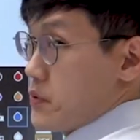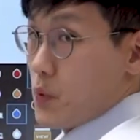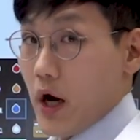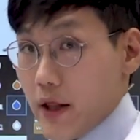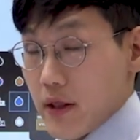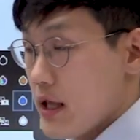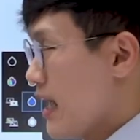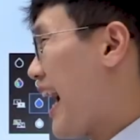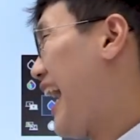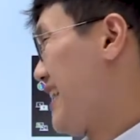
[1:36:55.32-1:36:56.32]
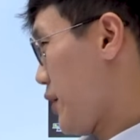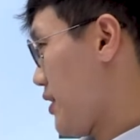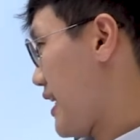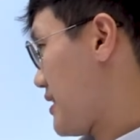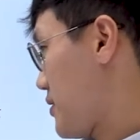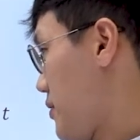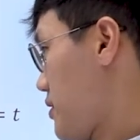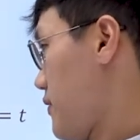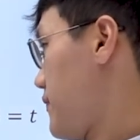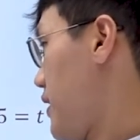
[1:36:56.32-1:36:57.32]
1, I know that's going
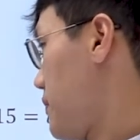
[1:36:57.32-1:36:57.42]
to fail